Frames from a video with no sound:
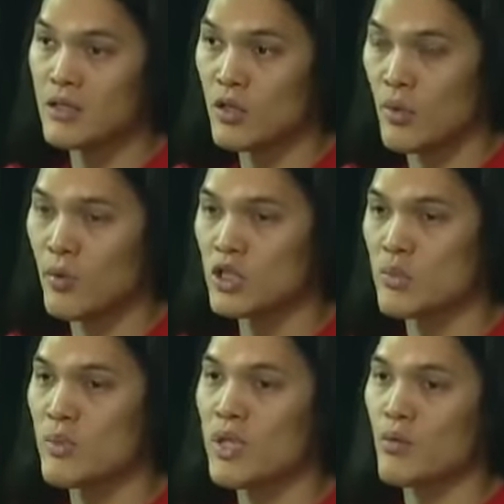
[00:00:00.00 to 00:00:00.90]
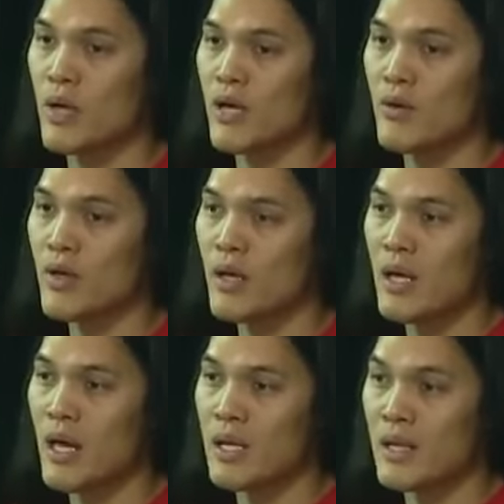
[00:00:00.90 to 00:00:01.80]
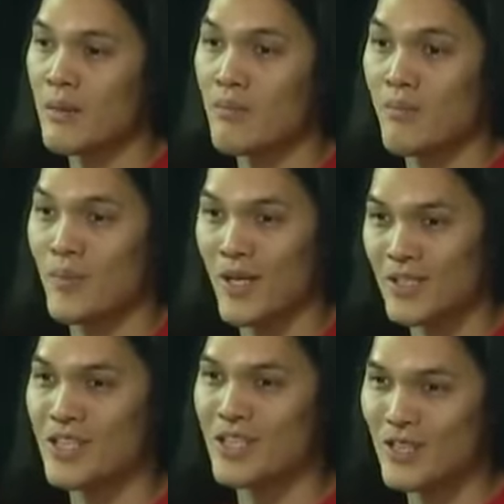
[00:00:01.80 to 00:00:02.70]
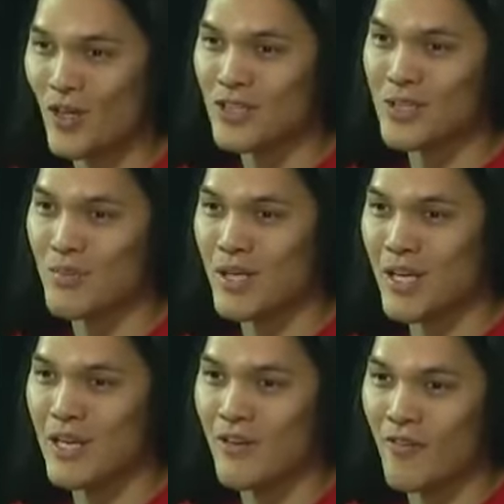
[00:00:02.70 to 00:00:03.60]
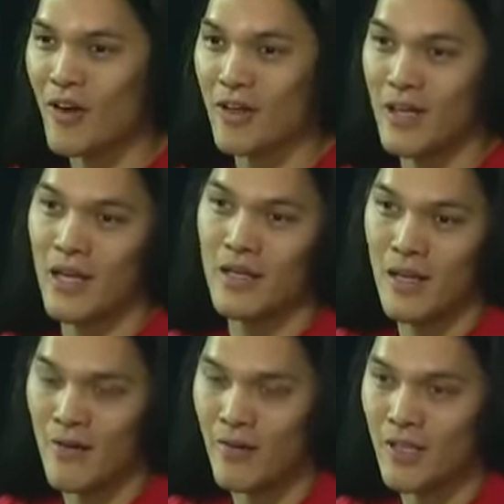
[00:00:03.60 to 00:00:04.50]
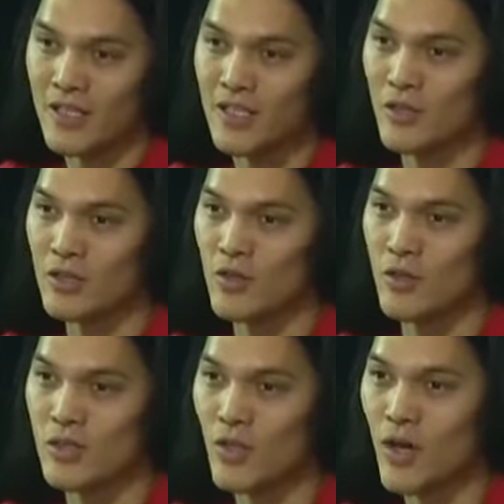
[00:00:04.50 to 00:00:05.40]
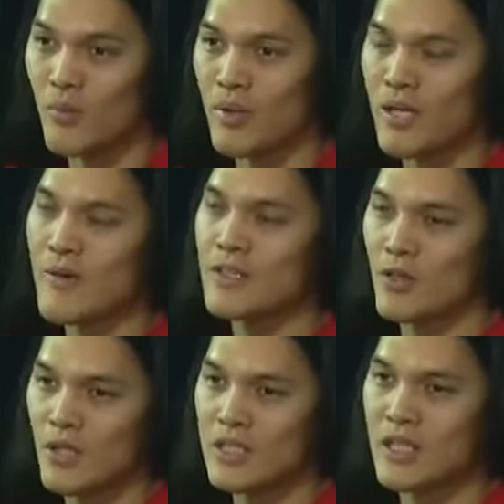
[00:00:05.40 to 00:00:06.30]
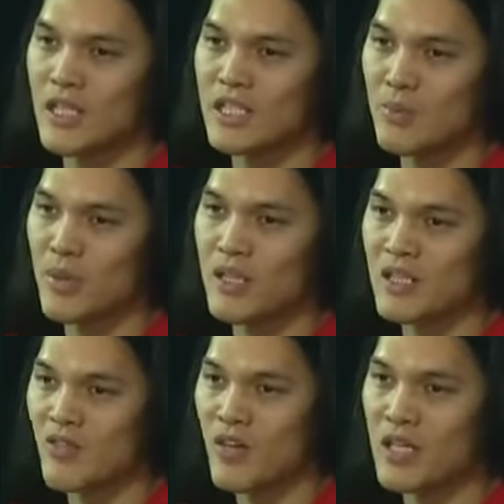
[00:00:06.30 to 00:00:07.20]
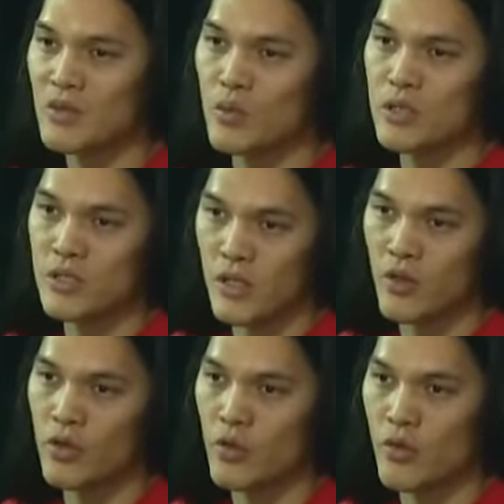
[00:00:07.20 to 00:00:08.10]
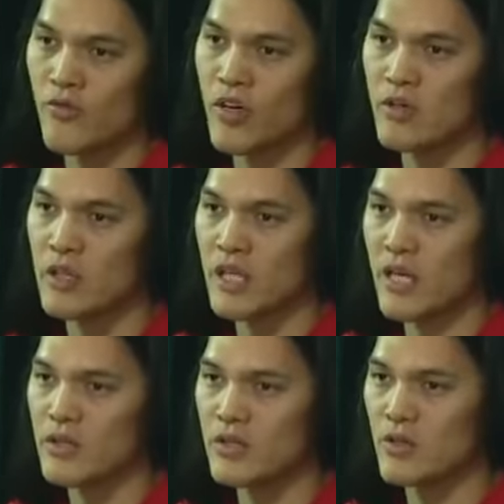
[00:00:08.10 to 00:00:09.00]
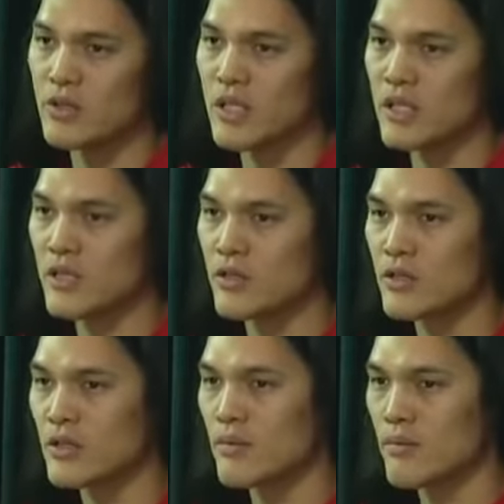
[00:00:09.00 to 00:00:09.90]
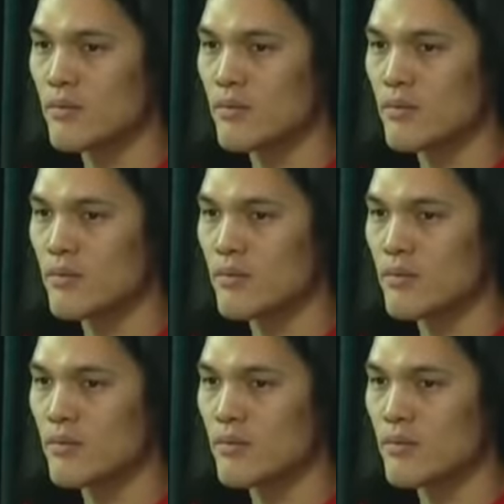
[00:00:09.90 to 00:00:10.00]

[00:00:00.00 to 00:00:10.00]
started pushing me around, and then because he assaulted me, he had to have an excuse to assault me, so he said I spit in his face, which is a third-degree felony, carries 2 to 10 years.